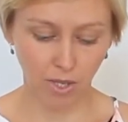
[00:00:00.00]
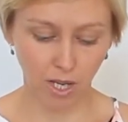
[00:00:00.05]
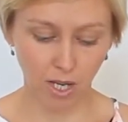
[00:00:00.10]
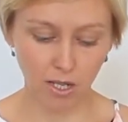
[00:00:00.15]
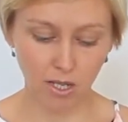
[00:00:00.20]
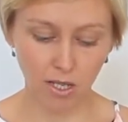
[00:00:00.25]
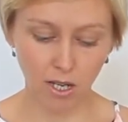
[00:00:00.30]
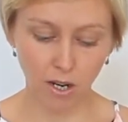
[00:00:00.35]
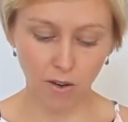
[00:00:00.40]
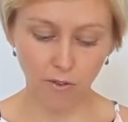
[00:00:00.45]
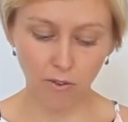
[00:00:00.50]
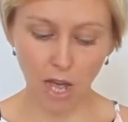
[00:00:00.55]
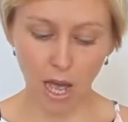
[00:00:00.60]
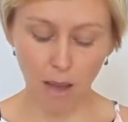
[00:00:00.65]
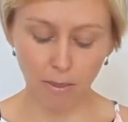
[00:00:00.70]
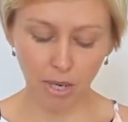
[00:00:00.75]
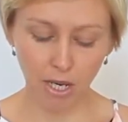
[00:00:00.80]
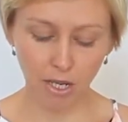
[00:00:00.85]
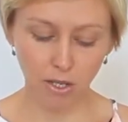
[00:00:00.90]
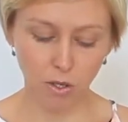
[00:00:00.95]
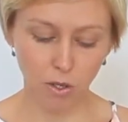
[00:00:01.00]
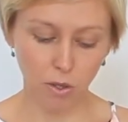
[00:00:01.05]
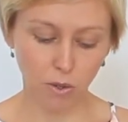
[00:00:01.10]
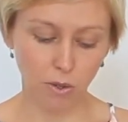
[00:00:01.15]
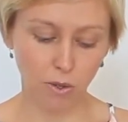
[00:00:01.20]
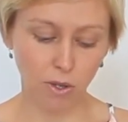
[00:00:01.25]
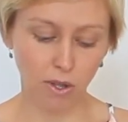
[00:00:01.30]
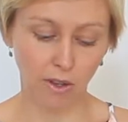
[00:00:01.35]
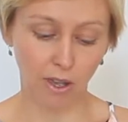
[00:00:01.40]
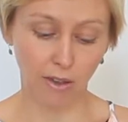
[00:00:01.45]
Instead of coming
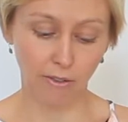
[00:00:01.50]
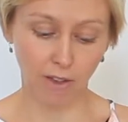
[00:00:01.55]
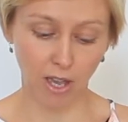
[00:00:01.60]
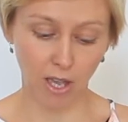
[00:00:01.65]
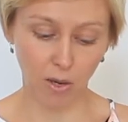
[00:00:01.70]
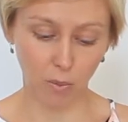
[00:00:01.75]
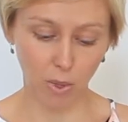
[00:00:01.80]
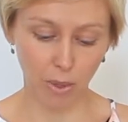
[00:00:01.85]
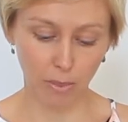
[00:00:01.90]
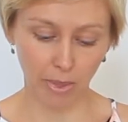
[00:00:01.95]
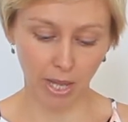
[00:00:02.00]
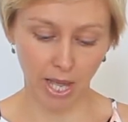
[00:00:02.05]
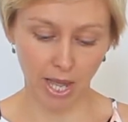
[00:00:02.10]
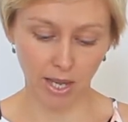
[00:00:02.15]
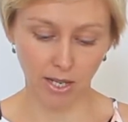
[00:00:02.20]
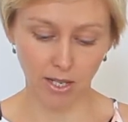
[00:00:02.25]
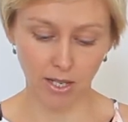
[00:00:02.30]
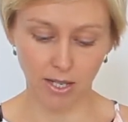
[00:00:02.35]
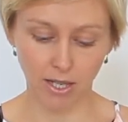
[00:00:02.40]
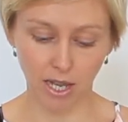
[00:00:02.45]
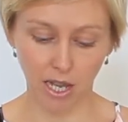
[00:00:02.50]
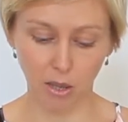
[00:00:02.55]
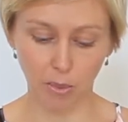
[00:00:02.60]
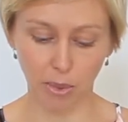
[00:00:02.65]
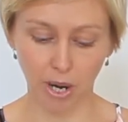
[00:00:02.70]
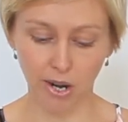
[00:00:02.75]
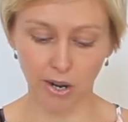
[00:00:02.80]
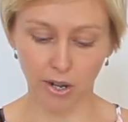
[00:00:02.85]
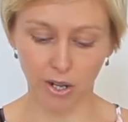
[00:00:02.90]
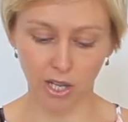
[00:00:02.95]
to the event we planned to
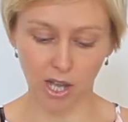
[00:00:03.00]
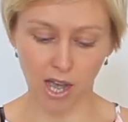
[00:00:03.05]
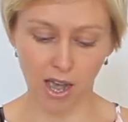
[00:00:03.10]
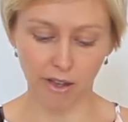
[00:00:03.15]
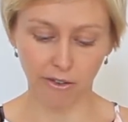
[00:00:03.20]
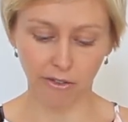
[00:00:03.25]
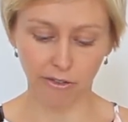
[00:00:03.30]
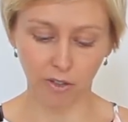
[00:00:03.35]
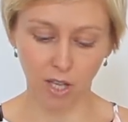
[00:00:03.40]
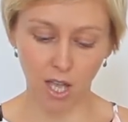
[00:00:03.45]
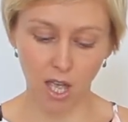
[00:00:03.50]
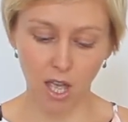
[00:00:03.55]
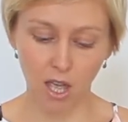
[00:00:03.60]
celebrate her life,